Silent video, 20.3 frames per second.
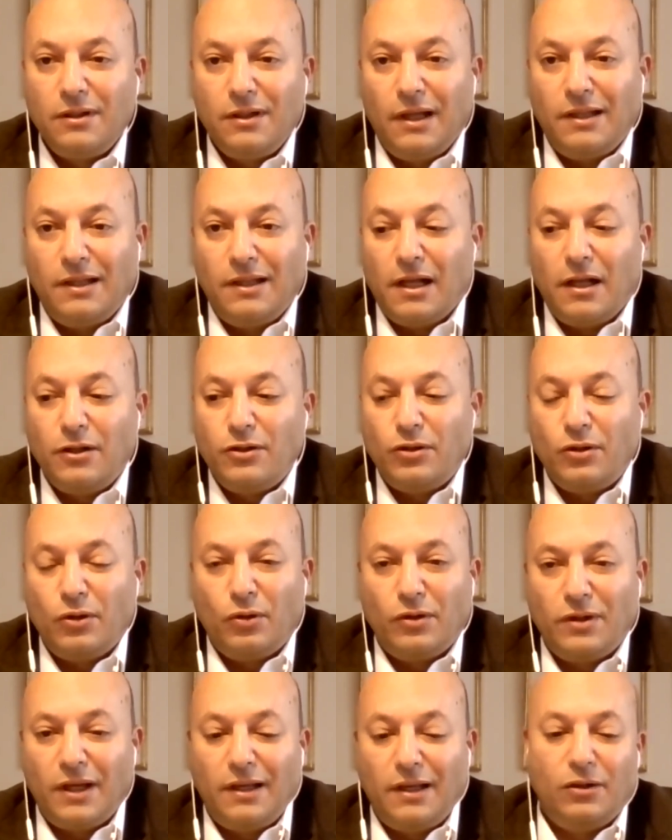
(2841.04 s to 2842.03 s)
it tells you,
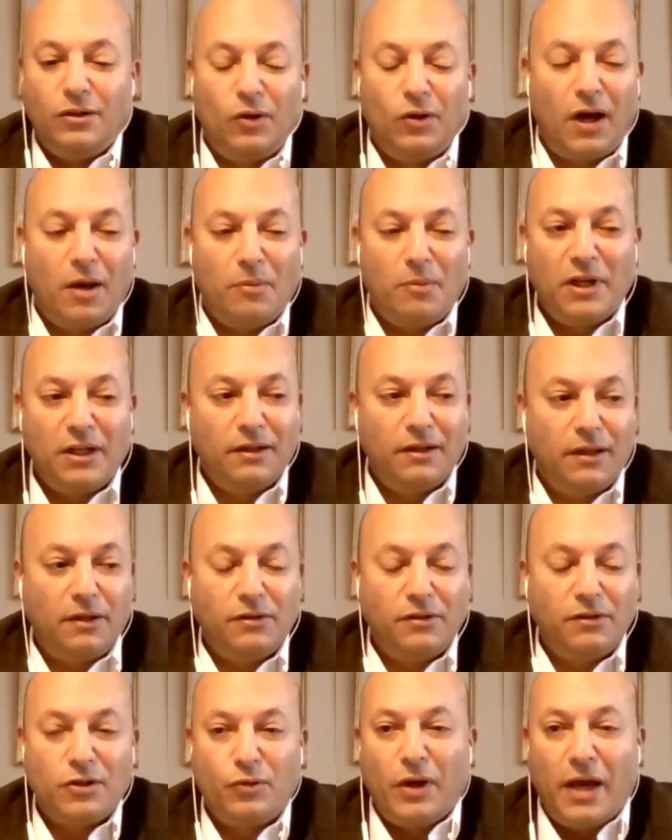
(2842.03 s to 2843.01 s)
okay, I'm in
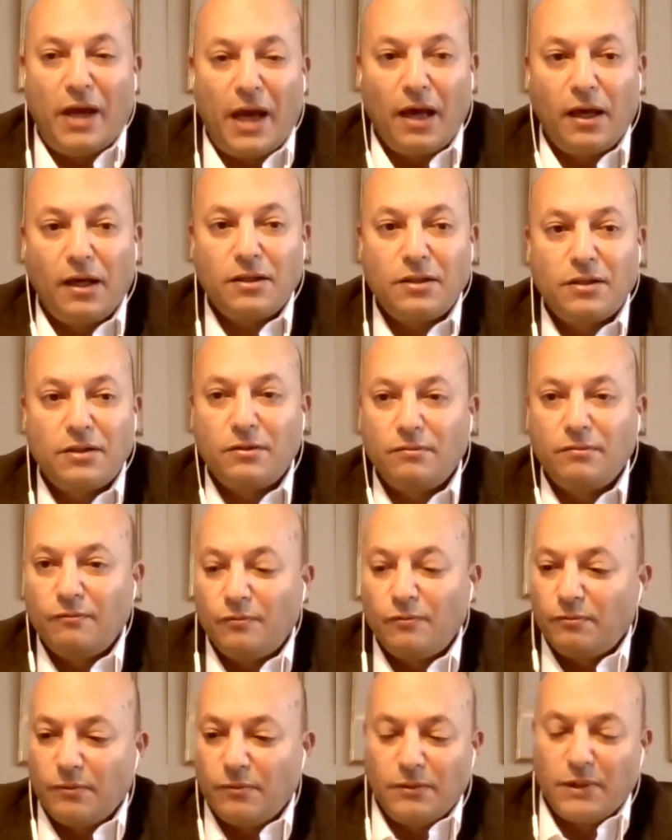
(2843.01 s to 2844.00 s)
industry X,
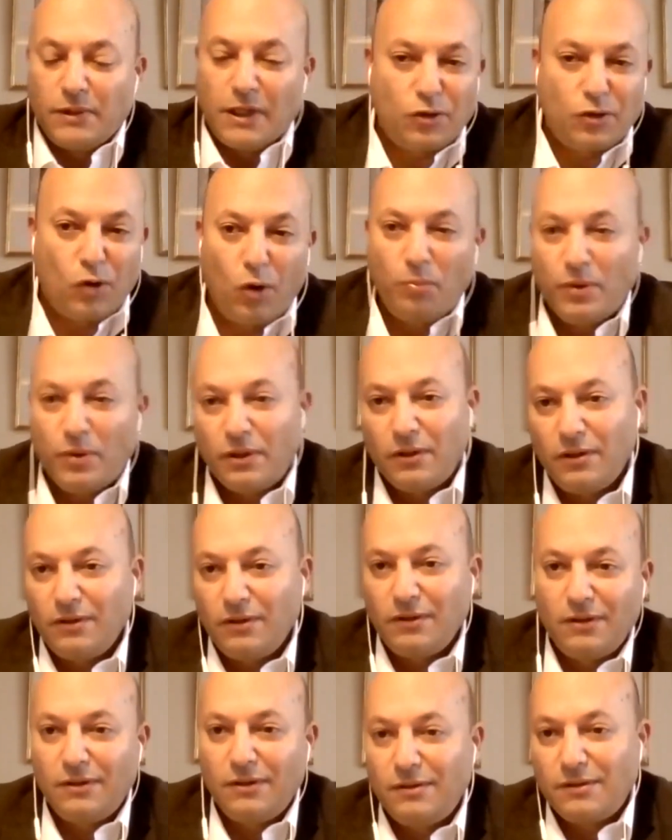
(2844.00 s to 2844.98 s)
let's open
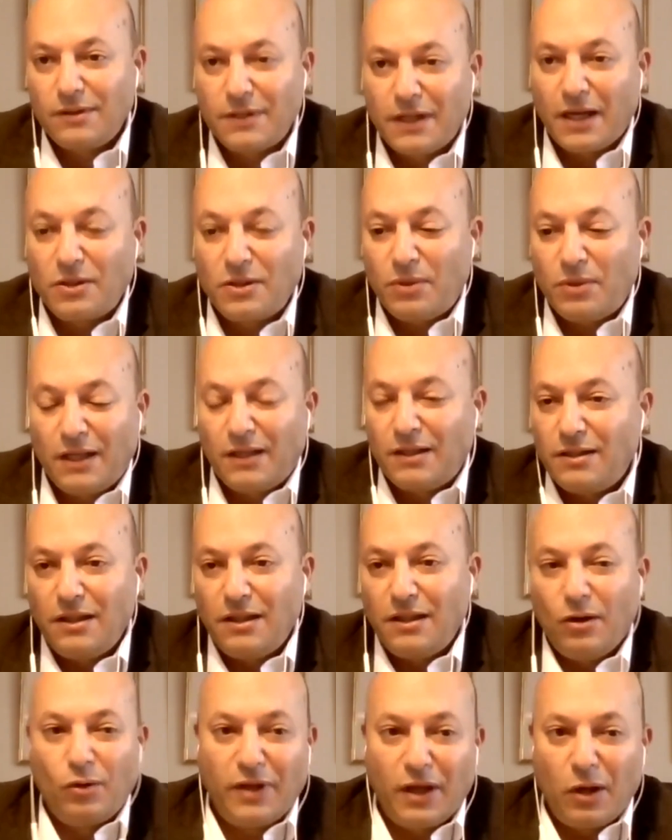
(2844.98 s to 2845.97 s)
SASB and
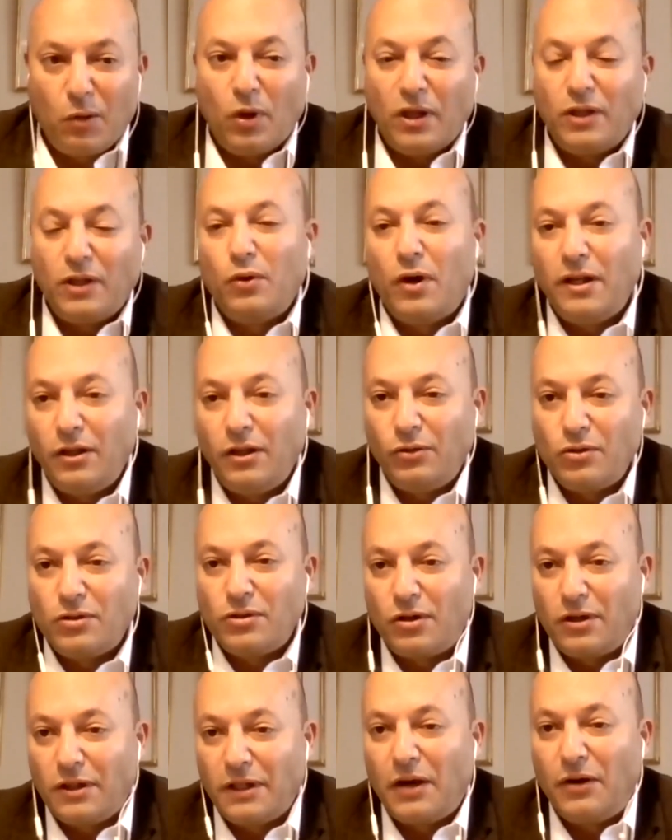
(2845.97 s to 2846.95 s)
see, okay, what do I need to
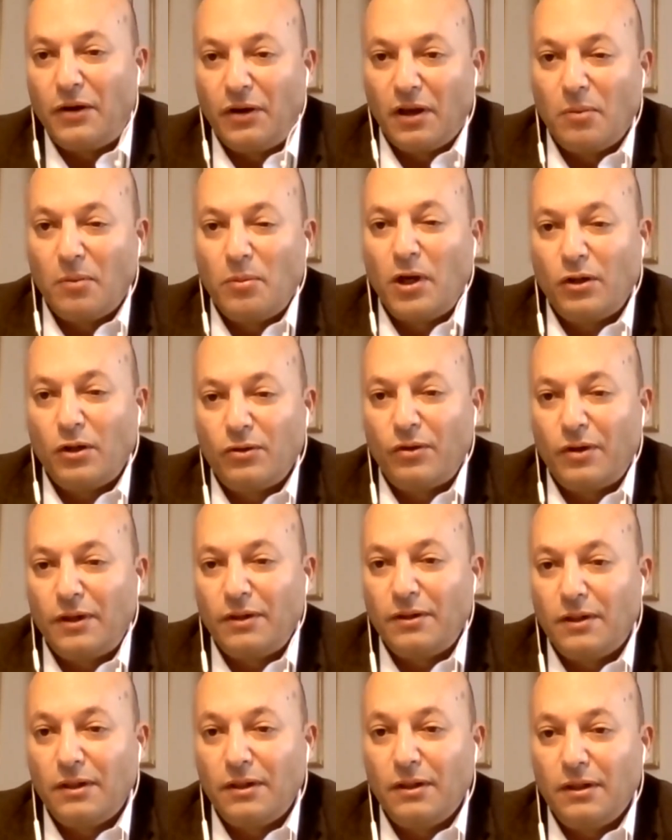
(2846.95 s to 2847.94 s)
start caring about, right?
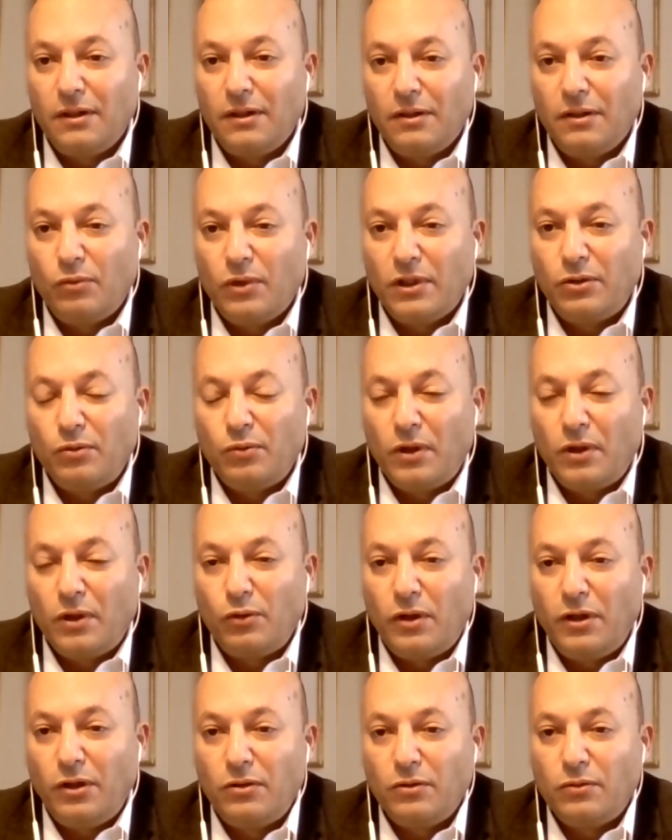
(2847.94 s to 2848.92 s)
And then what
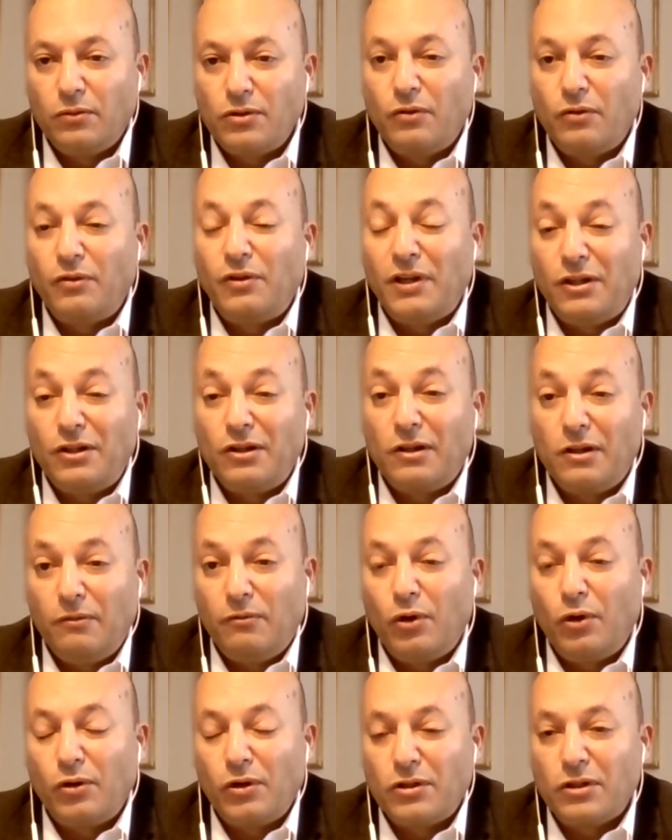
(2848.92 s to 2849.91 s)
do I need to strategically
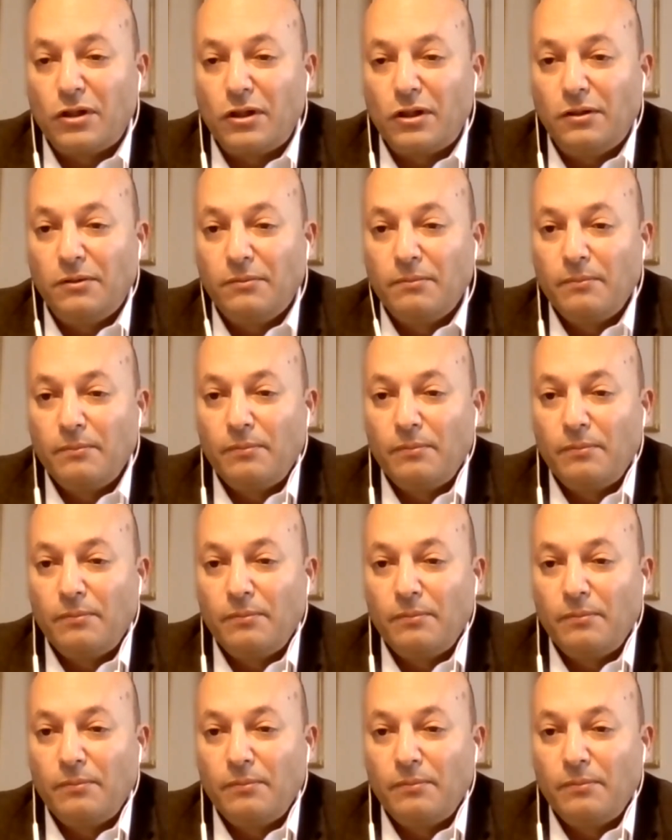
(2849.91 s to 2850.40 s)
focus on?